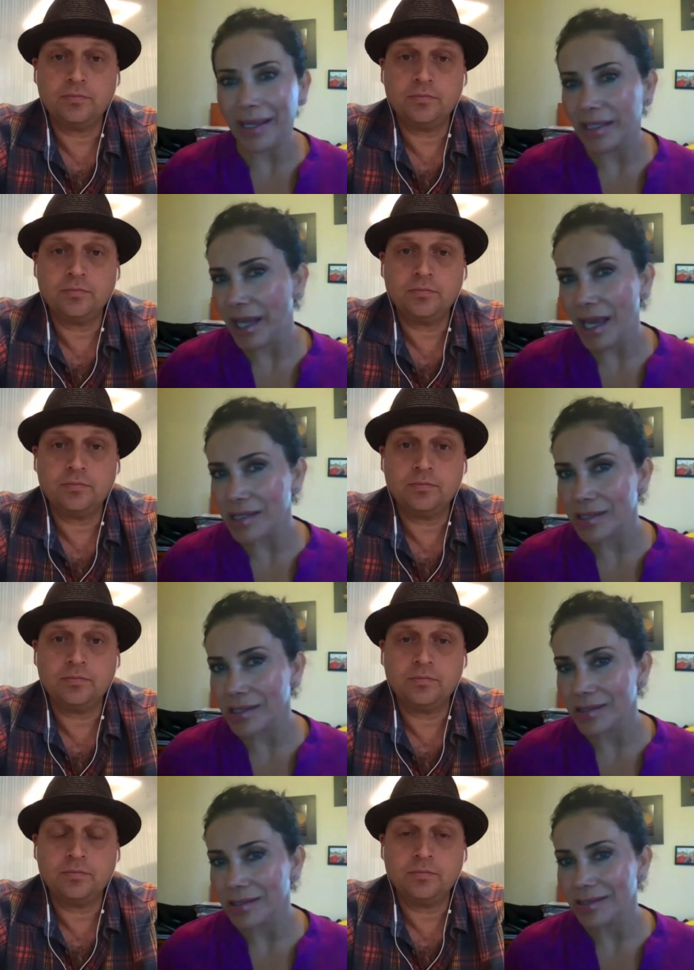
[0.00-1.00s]
Speaker 1: get a
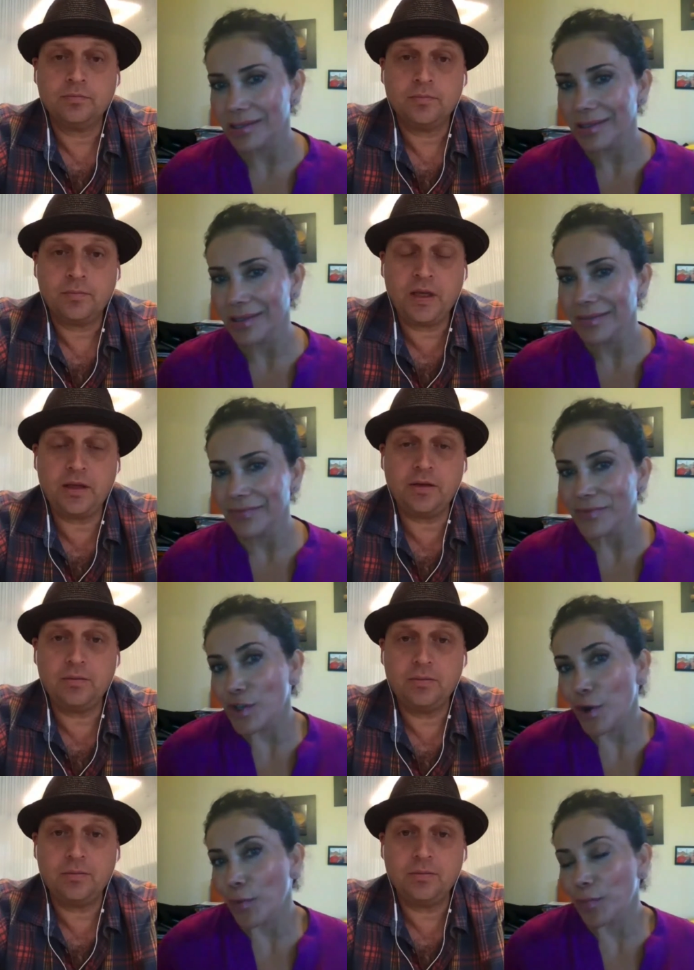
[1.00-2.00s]
yes. Yes.
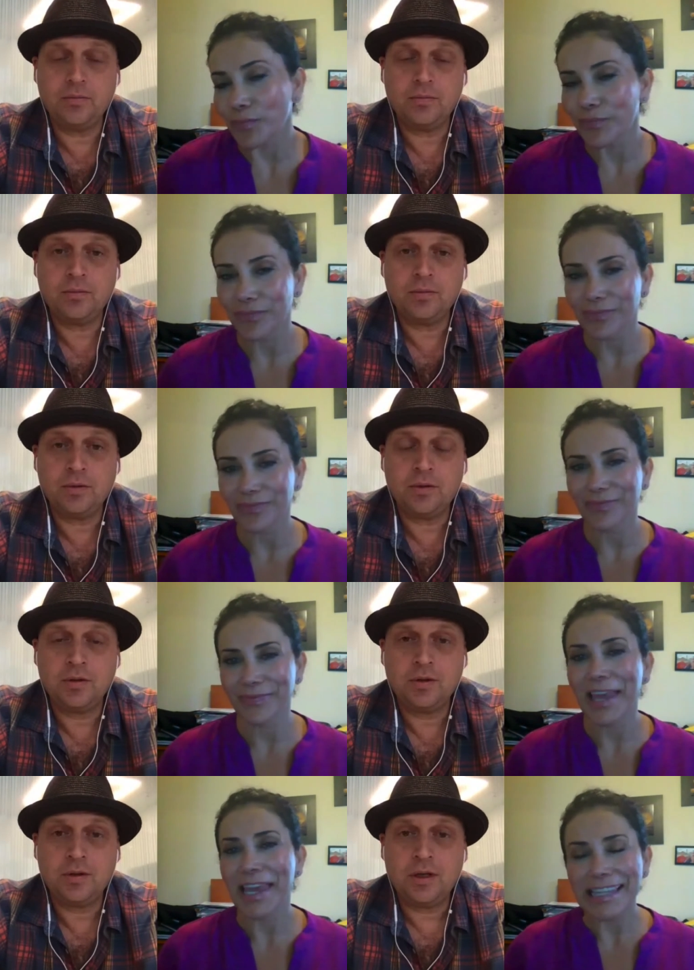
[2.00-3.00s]
So
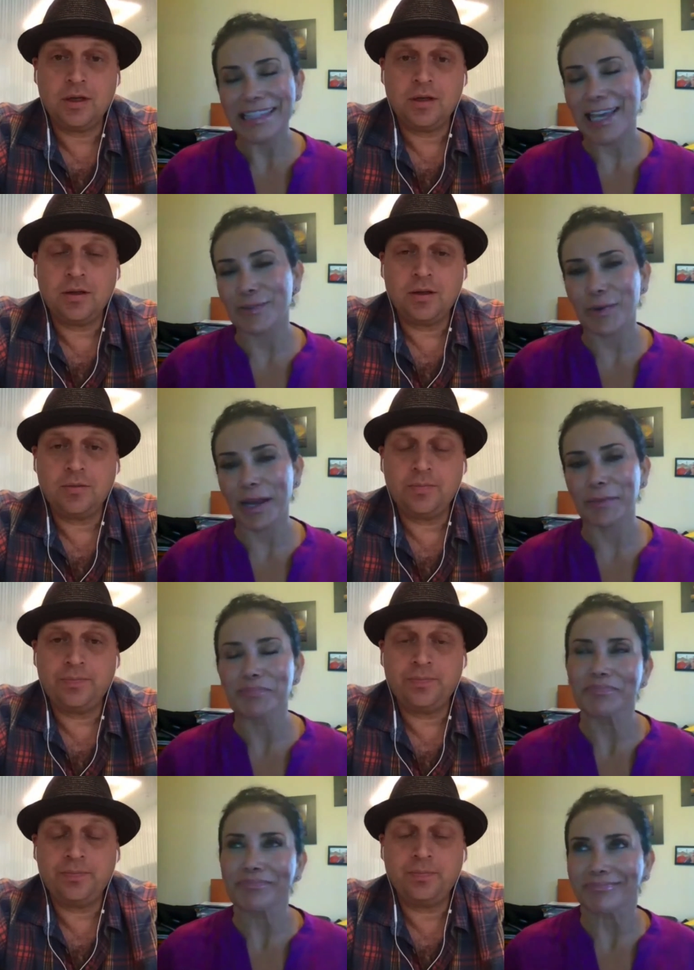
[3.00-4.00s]
that's what
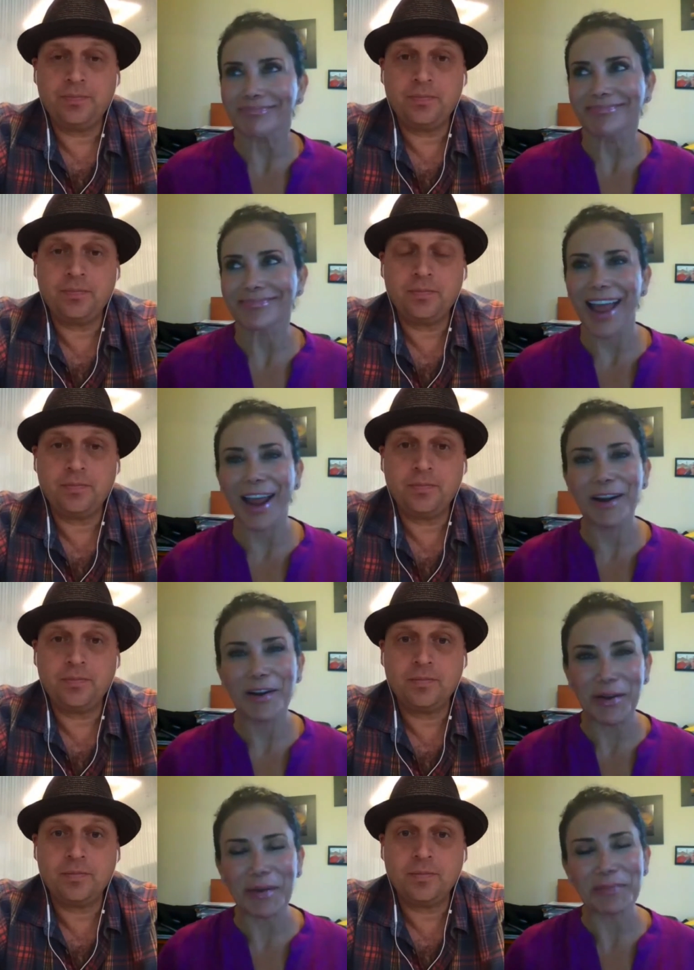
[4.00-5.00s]
I'm, I
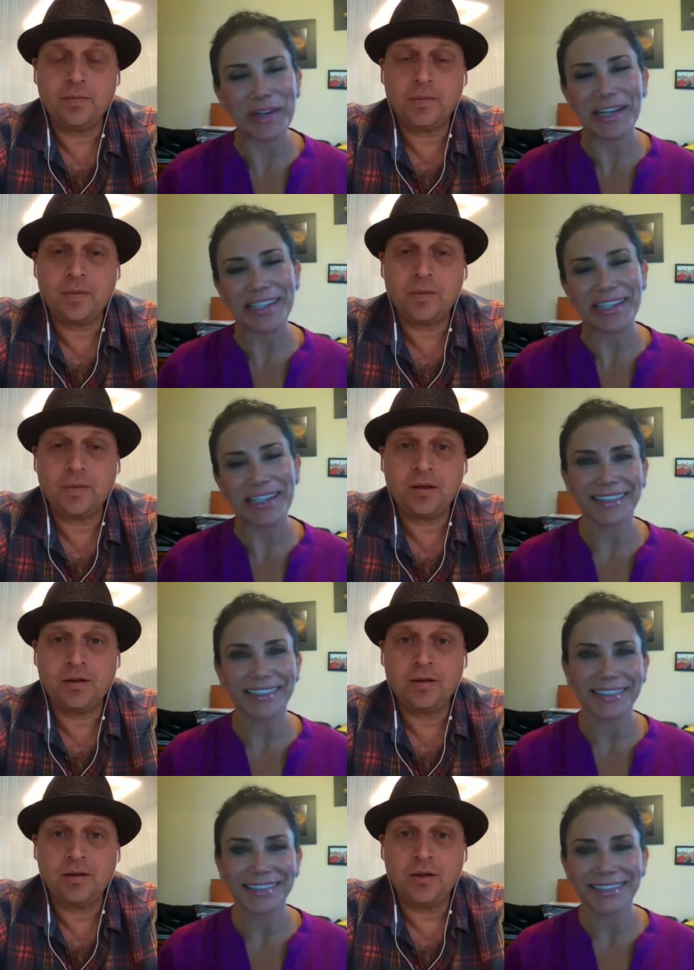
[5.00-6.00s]
don't know, I'm pretty
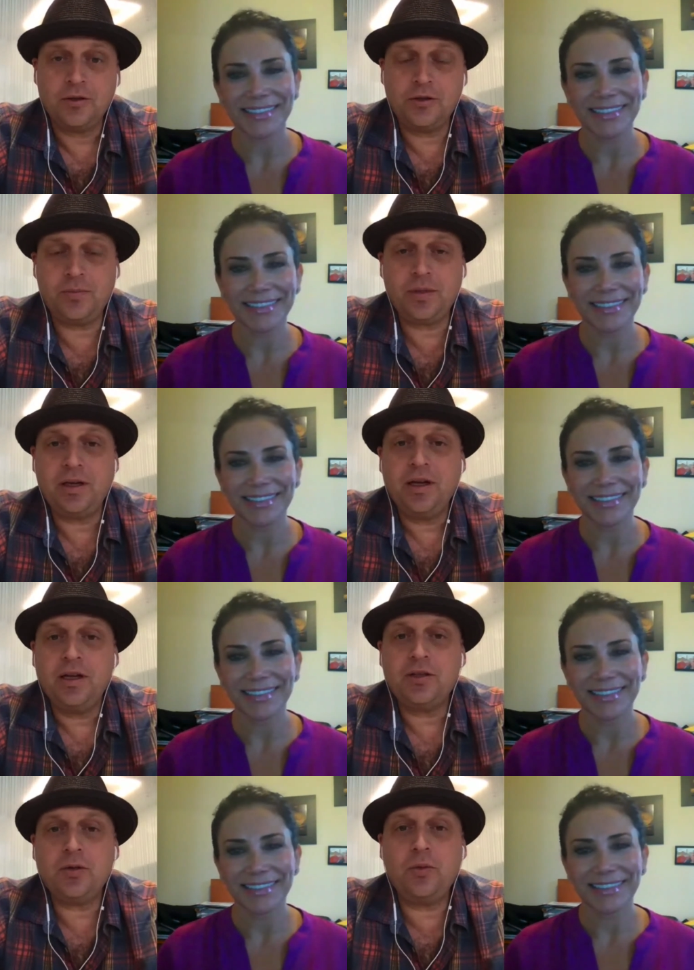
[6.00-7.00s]
excited.
Speaker 2: Should be.
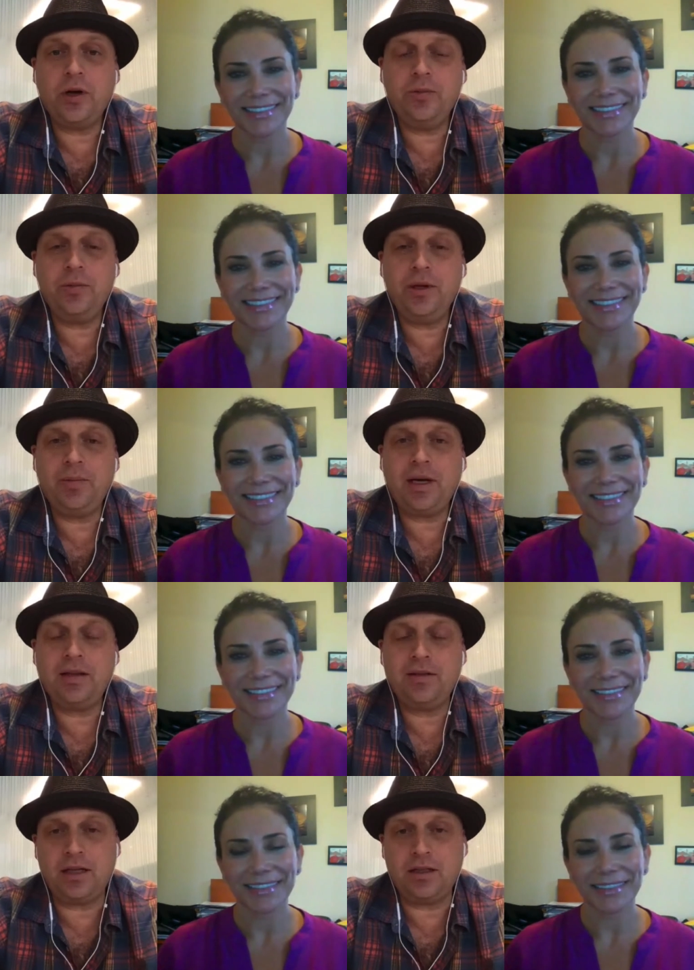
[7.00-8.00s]
So what do you mean by
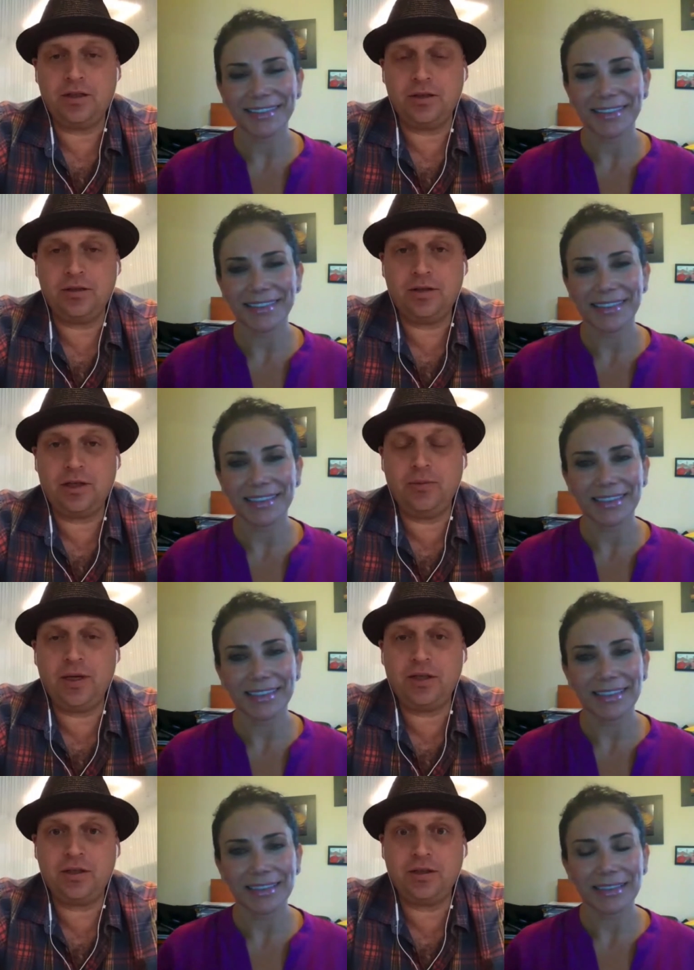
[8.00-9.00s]
the touches? Like you
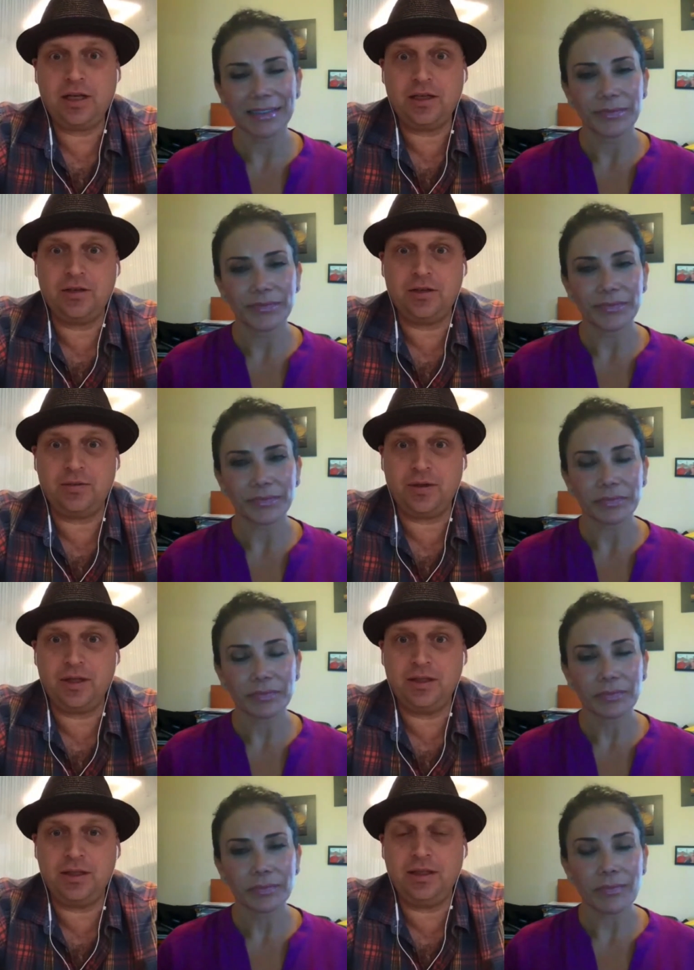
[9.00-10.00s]
mentioned touches with
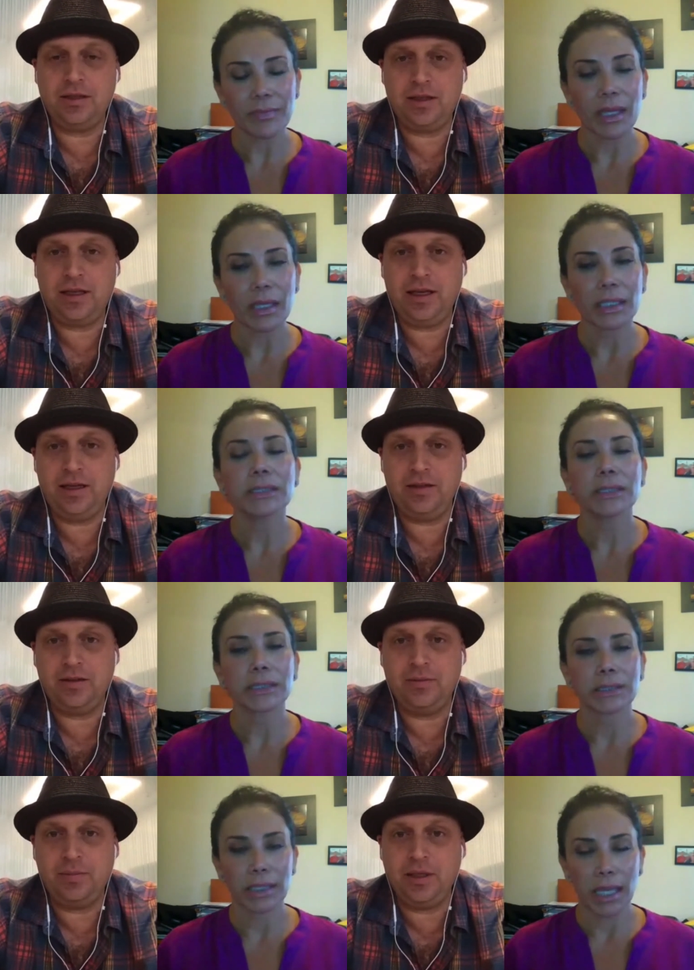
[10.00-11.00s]
the D's and the A's
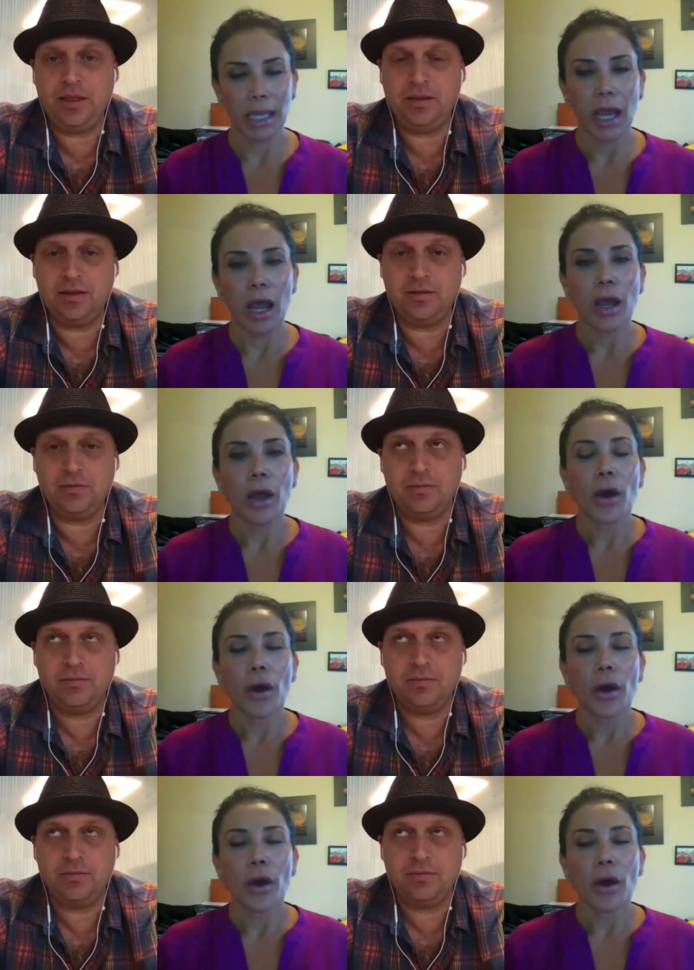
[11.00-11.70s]
and the B's and